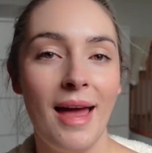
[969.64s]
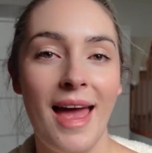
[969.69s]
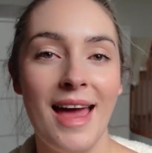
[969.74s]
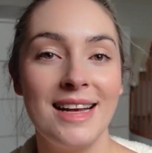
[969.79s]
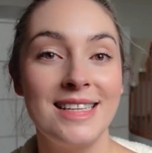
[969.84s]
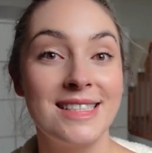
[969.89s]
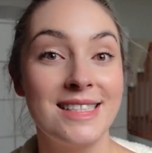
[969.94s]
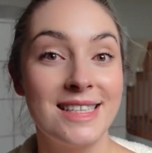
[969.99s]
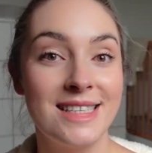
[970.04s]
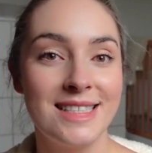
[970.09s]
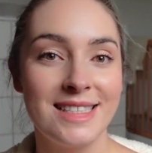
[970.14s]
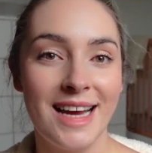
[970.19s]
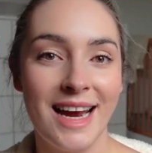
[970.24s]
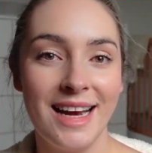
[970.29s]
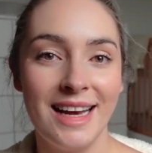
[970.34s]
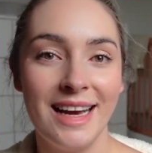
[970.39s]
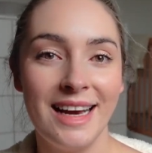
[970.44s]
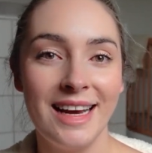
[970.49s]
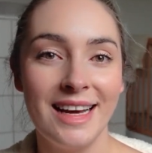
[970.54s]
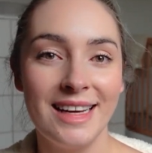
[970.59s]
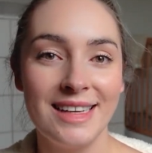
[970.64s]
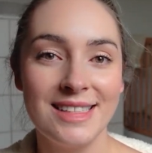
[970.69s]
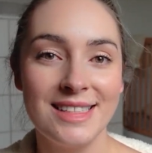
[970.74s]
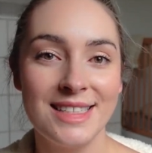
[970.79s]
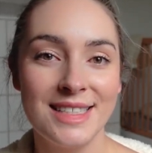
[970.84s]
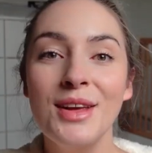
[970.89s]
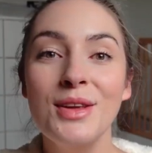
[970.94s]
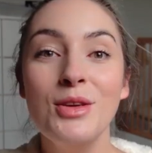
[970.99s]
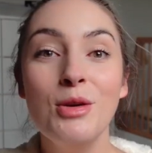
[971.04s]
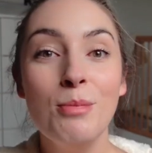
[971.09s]
and sustaining
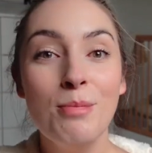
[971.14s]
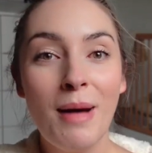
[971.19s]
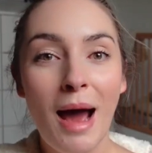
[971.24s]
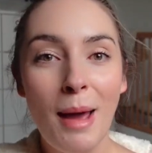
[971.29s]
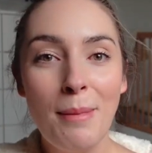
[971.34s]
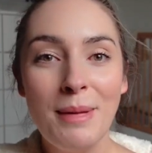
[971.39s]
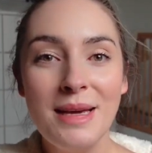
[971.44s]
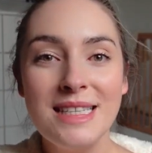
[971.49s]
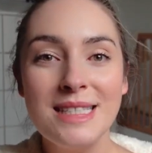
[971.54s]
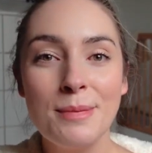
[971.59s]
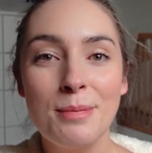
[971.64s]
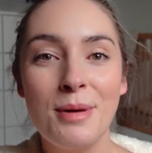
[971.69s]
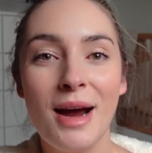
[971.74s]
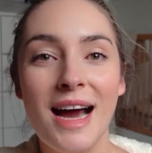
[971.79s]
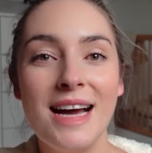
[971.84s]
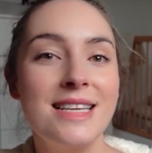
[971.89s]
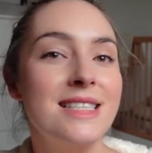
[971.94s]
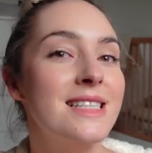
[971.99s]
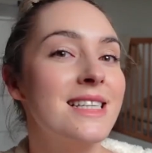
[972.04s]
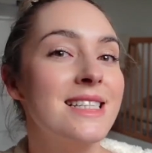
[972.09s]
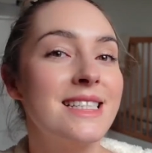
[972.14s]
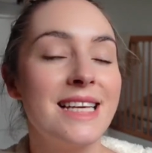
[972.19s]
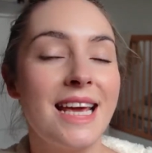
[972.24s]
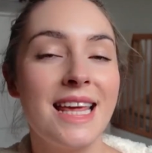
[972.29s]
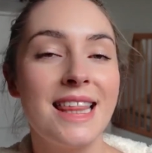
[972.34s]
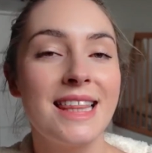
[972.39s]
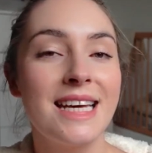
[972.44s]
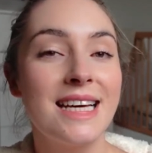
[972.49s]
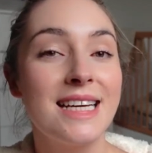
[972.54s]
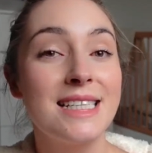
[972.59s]
it. You might be surprised to
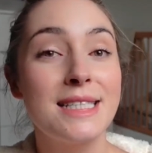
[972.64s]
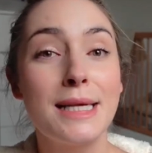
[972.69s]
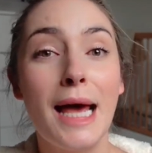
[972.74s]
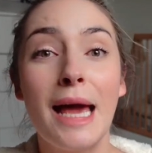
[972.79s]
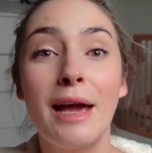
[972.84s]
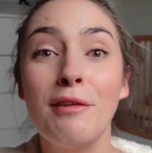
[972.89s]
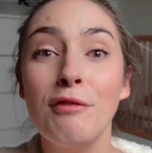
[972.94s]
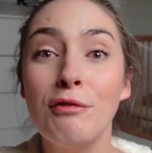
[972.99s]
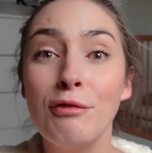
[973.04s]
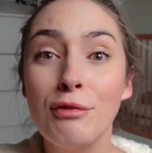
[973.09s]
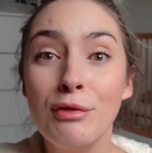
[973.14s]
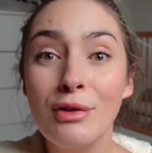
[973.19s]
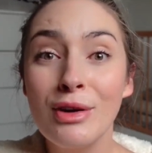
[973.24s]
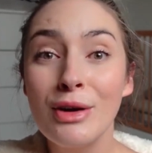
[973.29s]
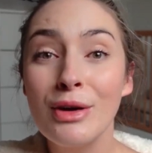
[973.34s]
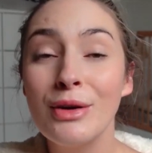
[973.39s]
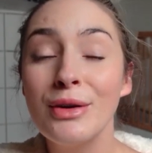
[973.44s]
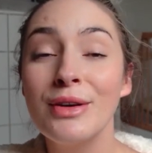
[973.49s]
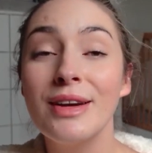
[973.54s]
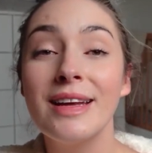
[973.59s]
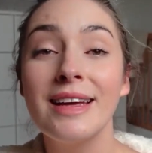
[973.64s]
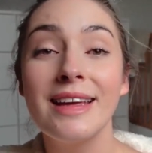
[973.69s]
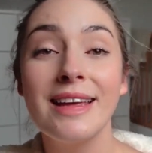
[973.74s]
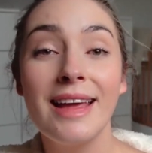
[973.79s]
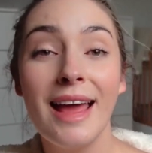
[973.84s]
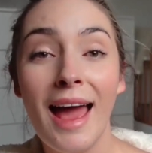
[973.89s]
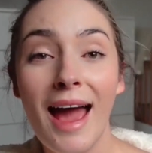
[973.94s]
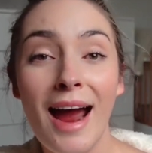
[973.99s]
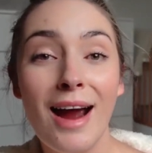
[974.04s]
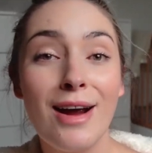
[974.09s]
see things like fruit,
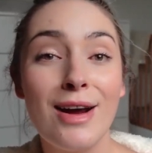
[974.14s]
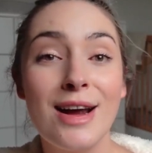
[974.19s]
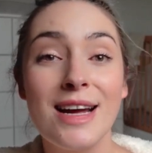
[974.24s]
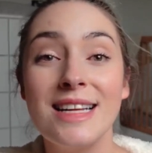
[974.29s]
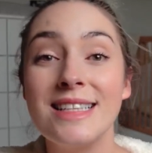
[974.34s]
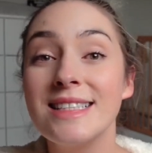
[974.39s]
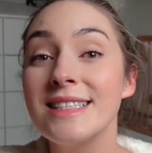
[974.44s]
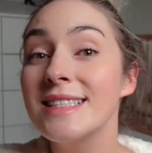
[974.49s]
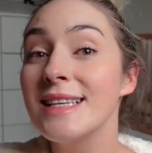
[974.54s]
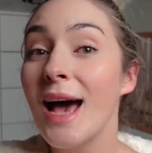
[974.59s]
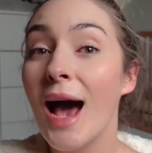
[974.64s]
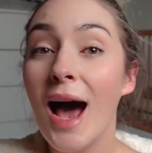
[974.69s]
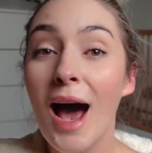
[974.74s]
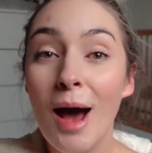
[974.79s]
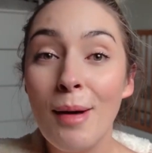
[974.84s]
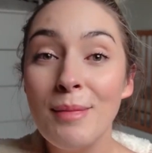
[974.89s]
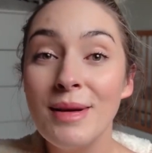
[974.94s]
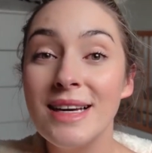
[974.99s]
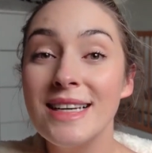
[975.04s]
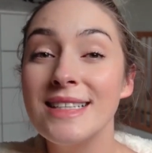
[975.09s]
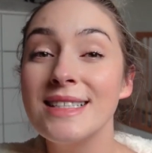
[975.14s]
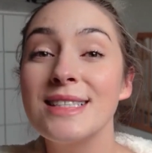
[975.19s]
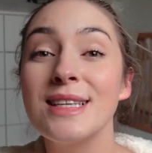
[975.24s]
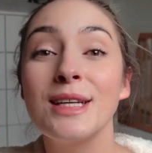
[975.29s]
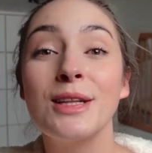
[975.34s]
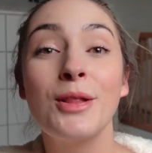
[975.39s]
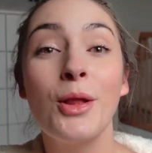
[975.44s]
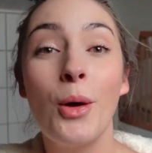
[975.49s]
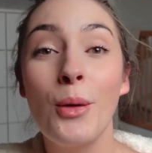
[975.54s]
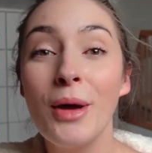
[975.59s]
carrots, hummus,
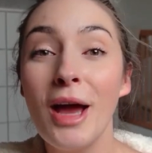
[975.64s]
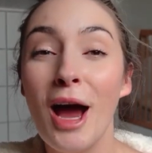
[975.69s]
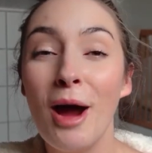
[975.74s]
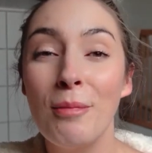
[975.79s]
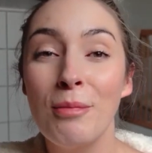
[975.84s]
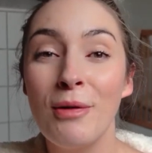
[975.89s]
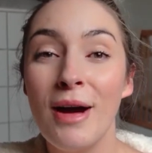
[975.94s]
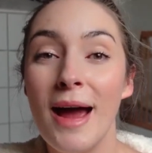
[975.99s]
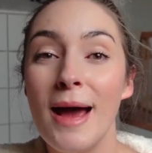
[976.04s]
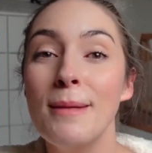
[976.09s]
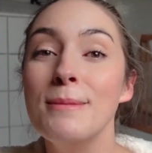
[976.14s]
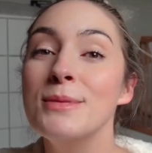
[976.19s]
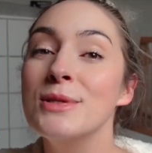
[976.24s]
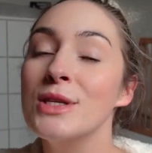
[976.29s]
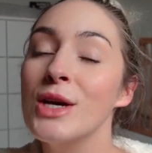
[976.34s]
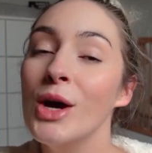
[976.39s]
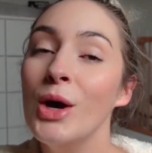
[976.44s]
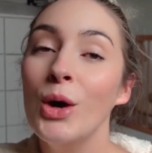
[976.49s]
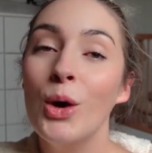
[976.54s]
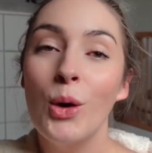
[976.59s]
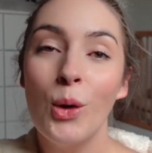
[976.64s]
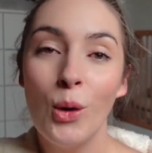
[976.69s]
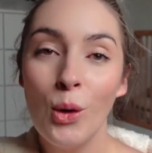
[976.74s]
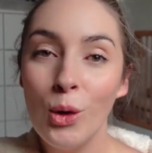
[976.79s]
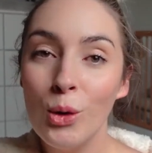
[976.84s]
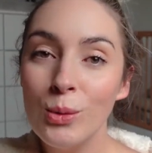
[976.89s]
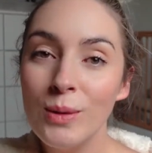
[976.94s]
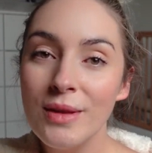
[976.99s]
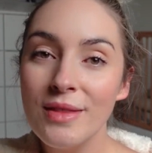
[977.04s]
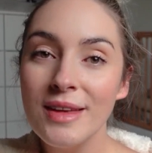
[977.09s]
low carb wraps,
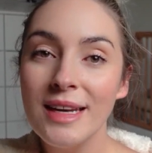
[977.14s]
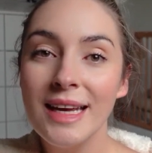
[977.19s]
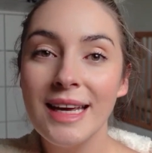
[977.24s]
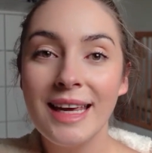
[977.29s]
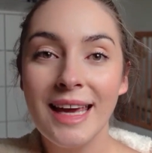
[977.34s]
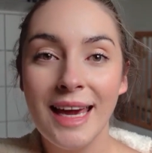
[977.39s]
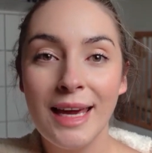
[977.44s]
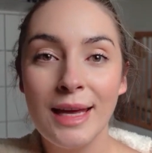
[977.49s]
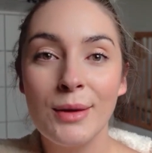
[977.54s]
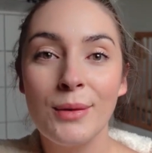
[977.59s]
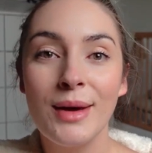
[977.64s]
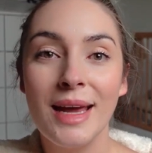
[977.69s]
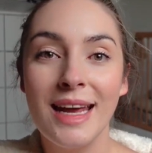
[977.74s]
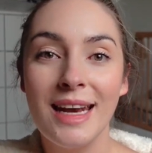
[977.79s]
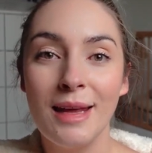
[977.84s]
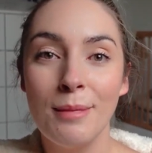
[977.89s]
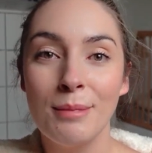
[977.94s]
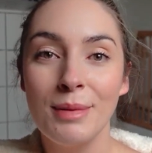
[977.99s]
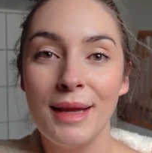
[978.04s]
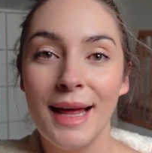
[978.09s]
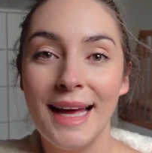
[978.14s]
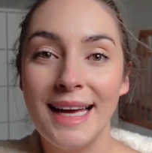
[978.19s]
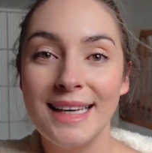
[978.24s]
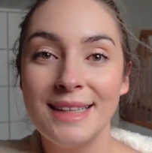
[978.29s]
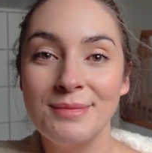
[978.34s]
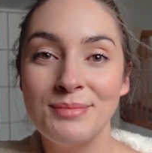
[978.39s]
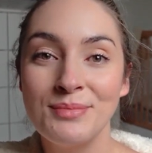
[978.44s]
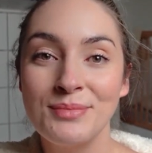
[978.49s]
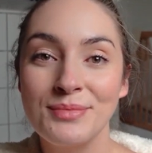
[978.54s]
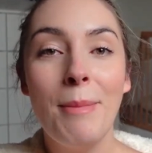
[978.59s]
all within a keto eating
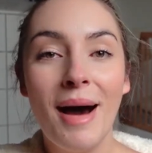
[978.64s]
plan.